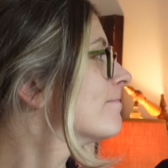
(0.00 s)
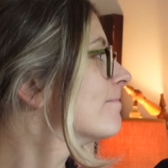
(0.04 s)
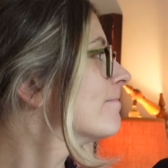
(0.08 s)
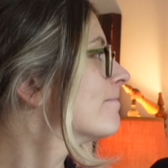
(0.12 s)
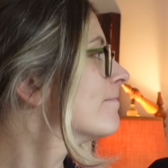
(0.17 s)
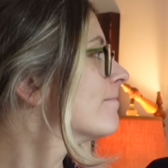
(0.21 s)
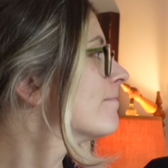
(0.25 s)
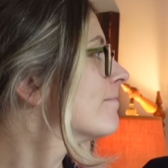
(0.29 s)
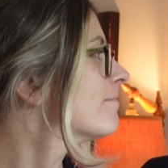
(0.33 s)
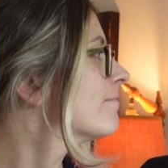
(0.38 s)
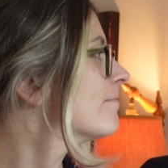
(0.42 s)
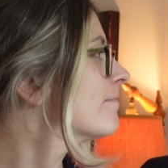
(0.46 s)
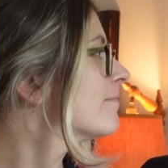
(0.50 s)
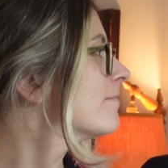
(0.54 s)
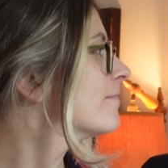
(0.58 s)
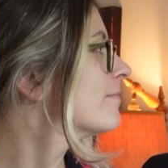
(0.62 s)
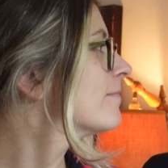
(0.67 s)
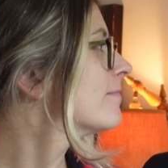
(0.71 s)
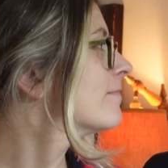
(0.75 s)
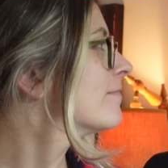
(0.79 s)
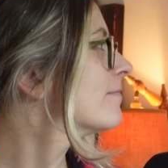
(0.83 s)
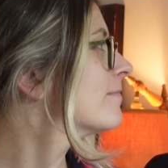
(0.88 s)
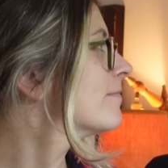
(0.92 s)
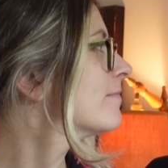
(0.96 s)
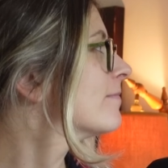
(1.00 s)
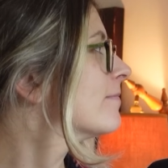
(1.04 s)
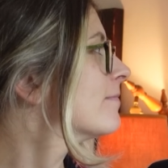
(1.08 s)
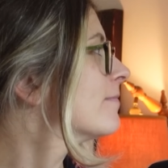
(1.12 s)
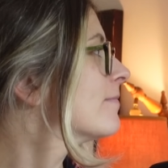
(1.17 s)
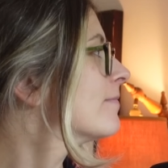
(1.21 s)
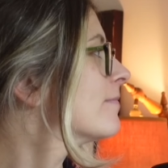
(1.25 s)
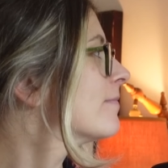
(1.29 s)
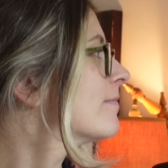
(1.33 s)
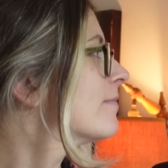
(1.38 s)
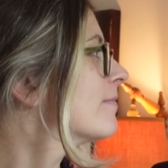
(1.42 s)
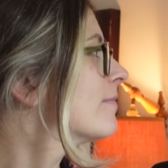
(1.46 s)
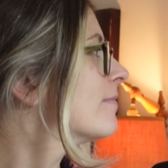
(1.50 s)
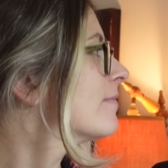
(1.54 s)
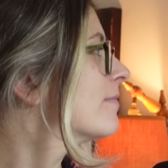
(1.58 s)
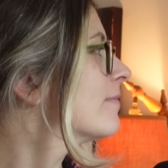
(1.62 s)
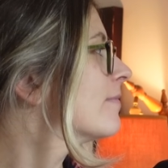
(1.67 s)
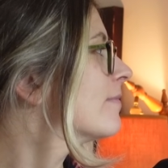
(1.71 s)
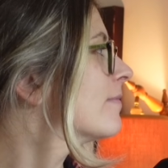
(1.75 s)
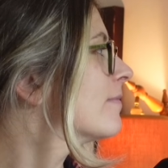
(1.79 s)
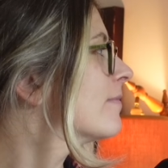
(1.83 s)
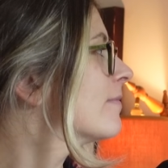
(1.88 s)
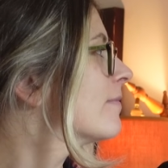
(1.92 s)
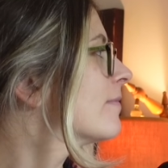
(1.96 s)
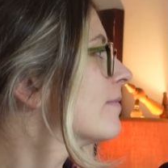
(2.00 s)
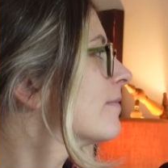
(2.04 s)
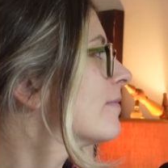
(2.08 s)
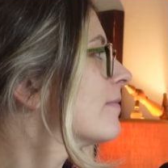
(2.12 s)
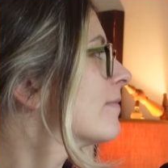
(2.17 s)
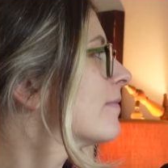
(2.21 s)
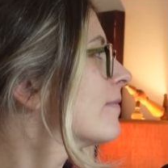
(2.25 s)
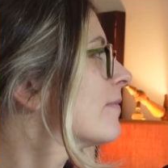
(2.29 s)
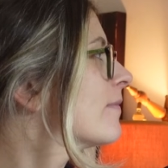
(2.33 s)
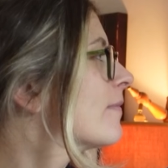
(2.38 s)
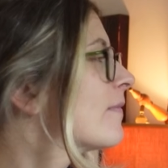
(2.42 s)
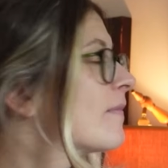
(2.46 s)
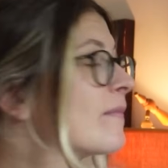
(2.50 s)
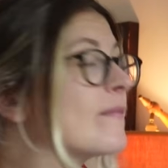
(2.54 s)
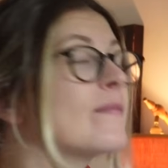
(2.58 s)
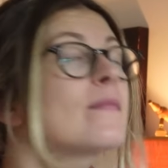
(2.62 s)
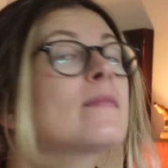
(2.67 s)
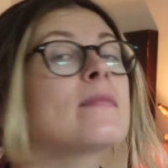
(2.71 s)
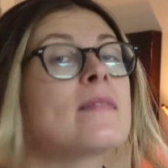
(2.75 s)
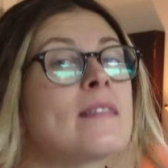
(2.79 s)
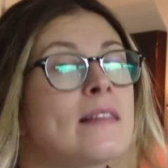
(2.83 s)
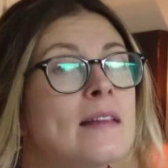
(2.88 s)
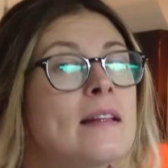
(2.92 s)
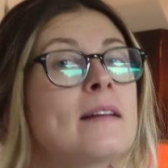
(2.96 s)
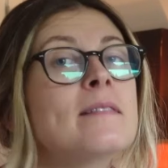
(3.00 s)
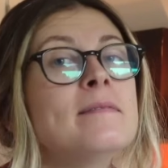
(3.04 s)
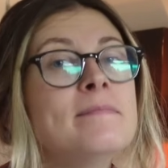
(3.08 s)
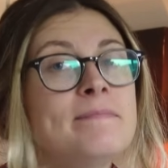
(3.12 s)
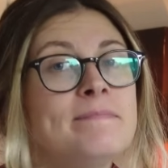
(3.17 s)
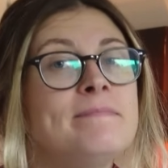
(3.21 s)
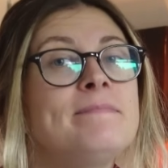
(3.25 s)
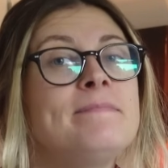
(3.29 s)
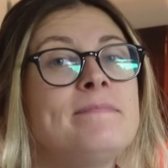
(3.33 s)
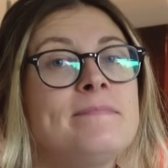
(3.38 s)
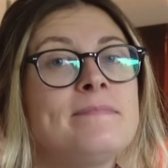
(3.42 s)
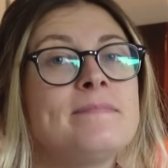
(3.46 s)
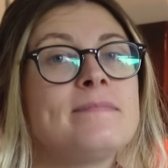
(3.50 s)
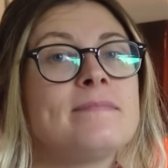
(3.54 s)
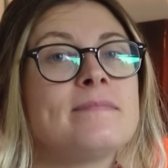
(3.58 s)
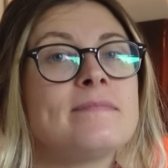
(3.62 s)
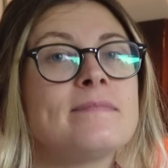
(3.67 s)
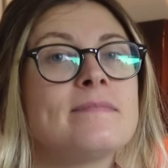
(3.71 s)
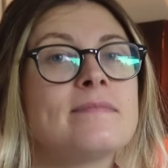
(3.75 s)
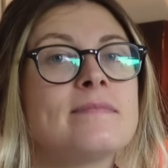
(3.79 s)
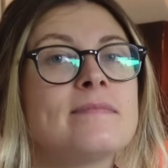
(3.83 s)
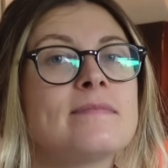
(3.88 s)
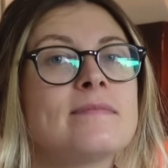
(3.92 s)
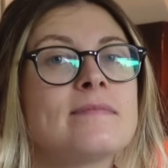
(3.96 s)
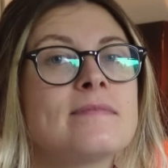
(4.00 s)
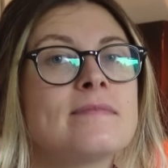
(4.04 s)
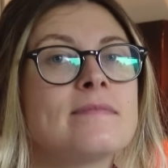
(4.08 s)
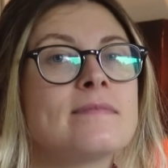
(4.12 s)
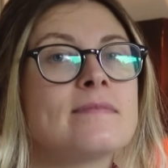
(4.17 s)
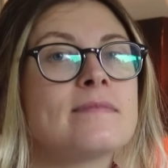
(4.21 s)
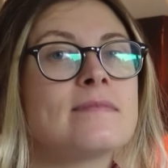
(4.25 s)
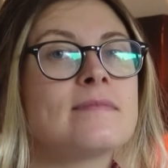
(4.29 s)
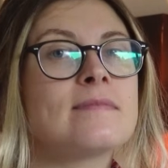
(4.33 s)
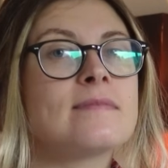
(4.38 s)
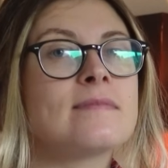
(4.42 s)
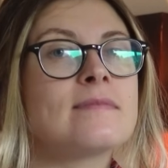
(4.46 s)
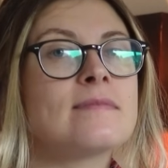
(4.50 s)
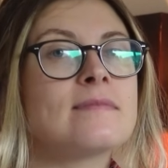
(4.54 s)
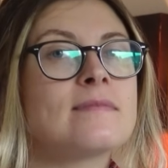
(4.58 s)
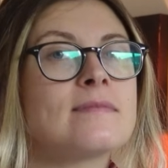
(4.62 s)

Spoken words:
(not speaking)